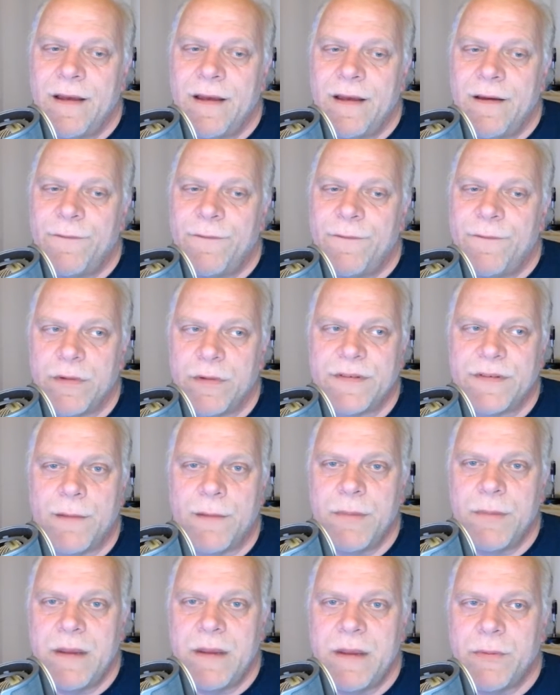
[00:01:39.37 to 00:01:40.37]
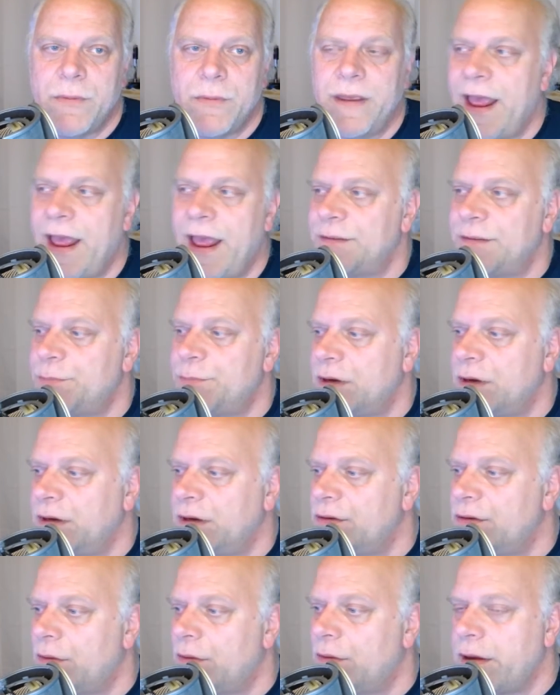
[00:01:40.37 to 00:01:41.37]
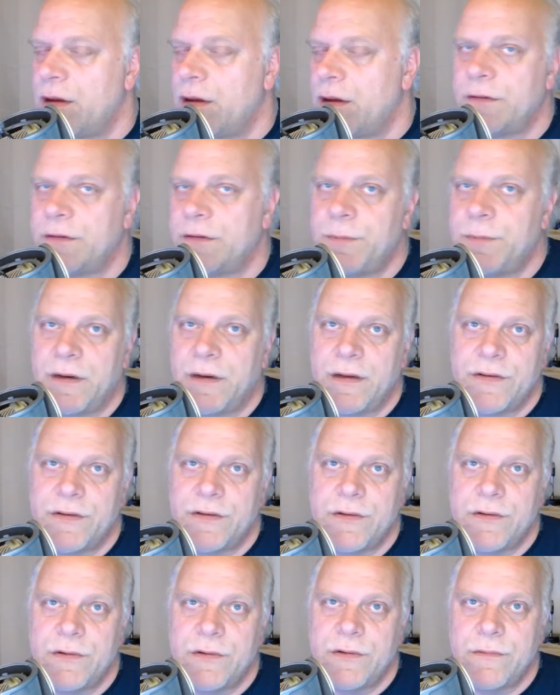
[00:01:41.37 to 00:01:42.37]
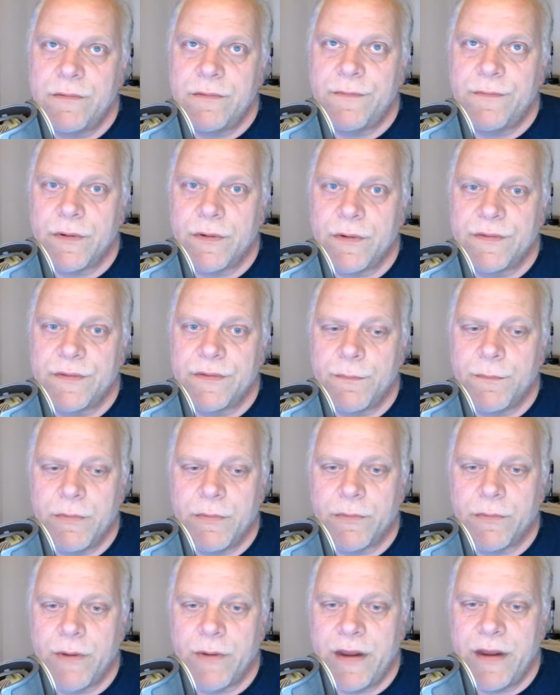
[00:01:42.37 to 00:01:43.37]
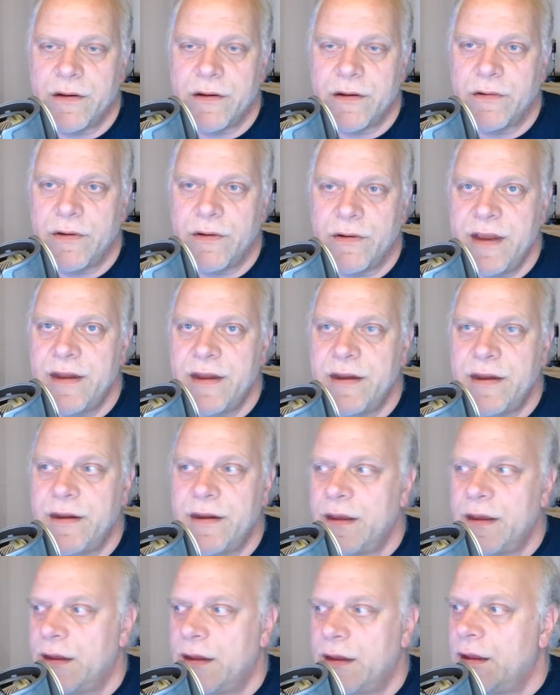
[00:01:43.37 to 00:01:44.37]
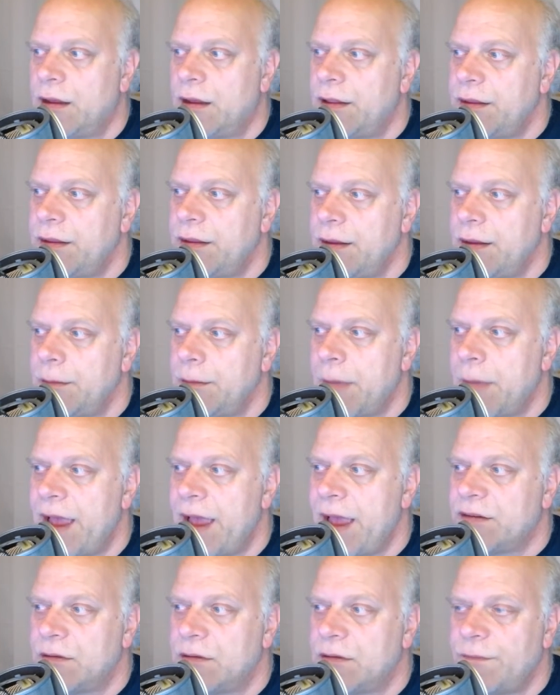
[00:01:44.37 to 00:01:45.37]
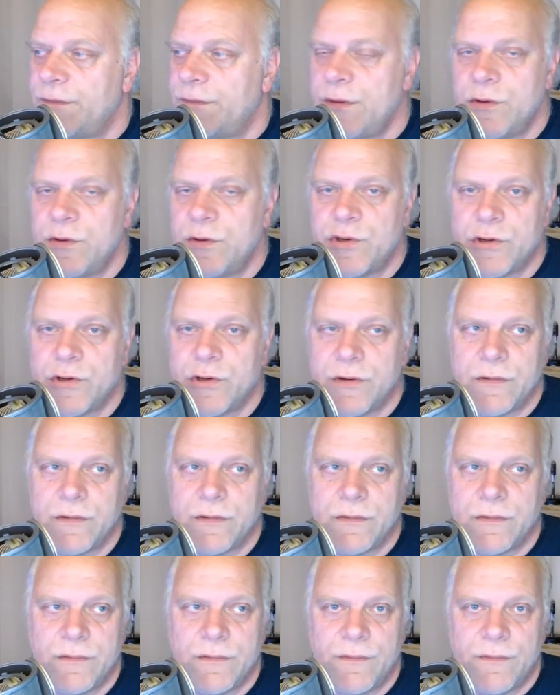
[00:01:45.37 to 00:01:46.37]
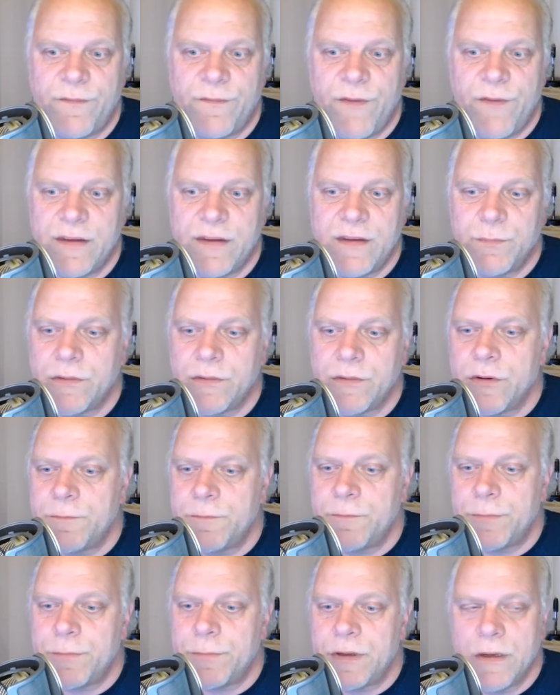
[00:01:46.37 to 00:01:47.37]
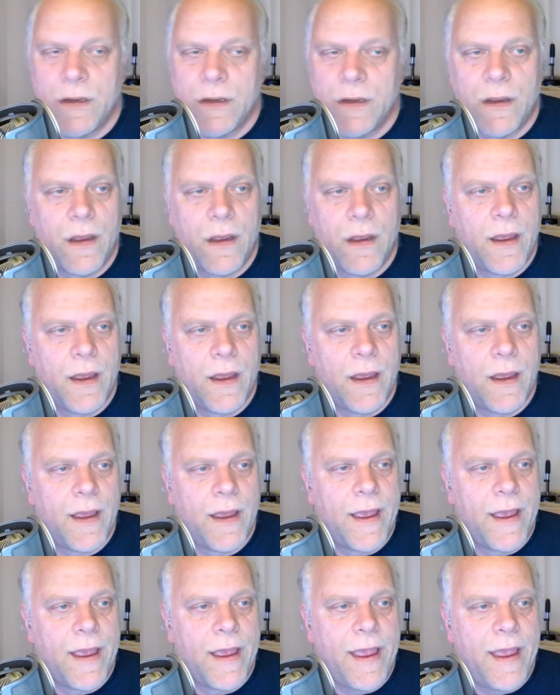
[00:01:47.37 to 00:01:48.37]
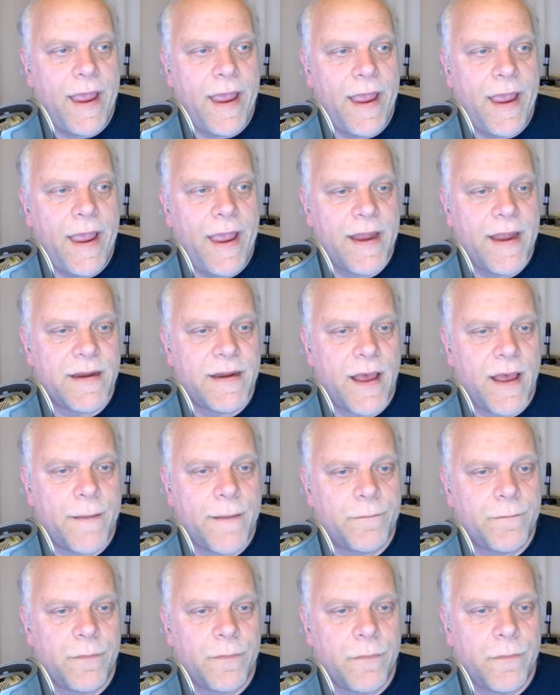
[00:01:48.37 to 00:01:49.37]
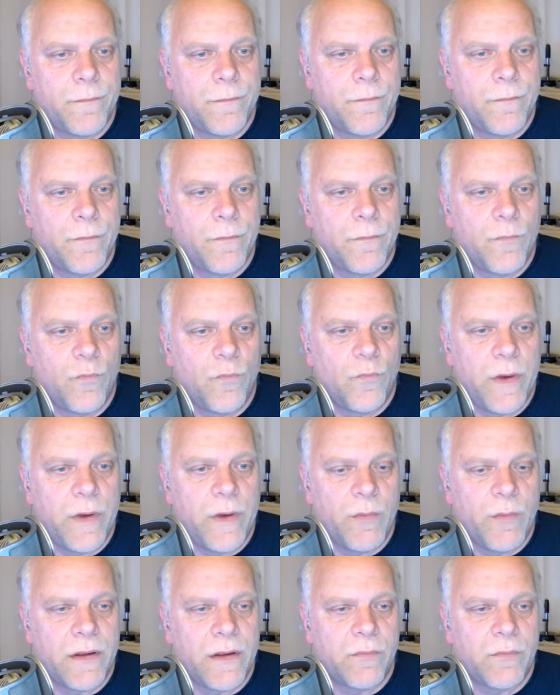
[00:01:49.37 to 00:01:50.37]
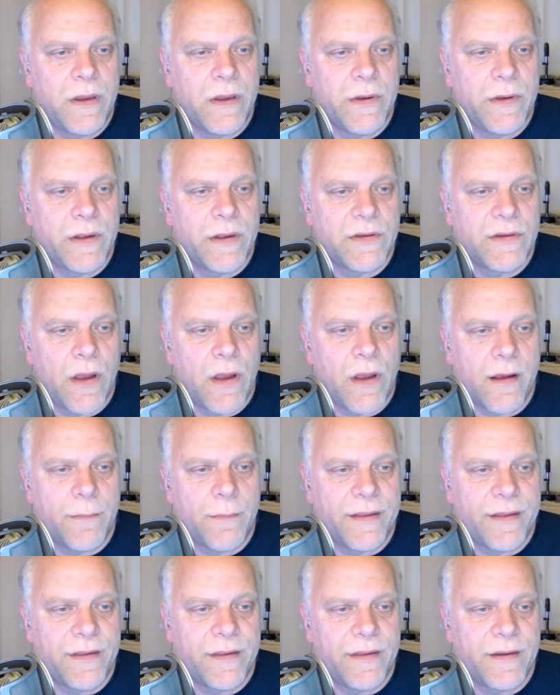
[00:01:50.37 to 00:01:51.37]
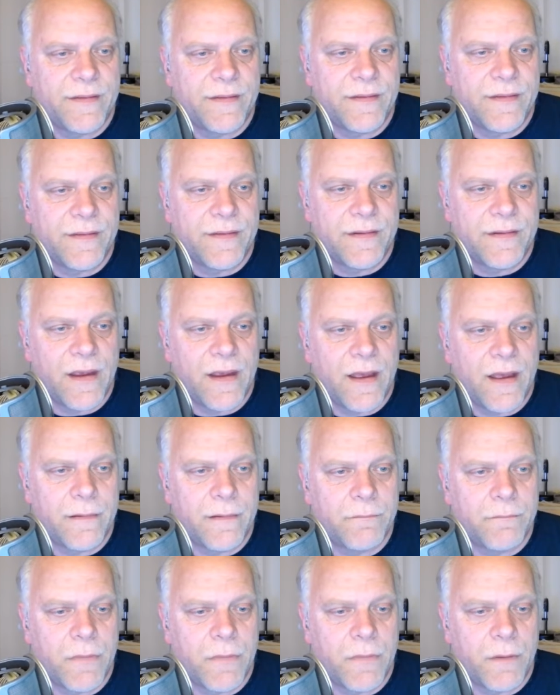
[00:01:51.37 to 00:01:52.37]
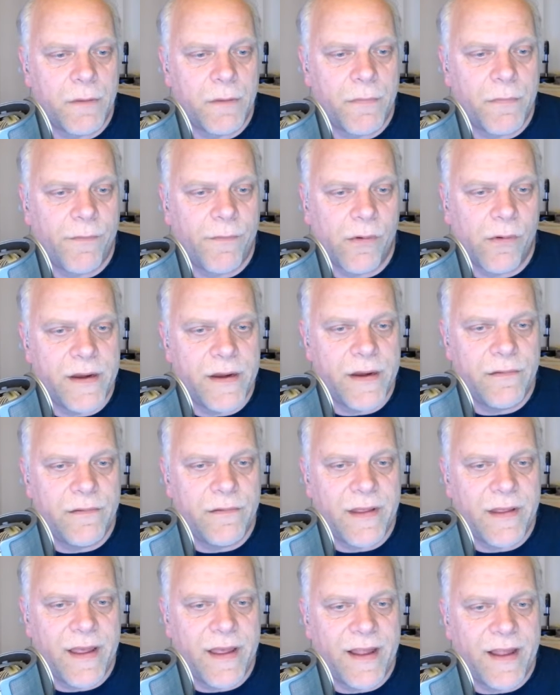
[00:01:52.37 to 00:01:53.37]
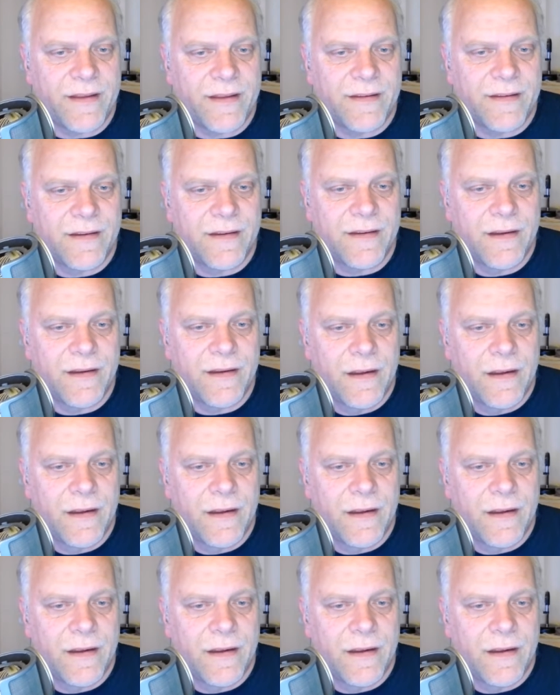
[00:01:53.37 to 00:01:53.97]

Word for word: for some people, it has been an issue. I know it's been an issue for some people right here in the Mac to the Future Facebook group, and um, we will we will talk about this. Uh, but before I do that,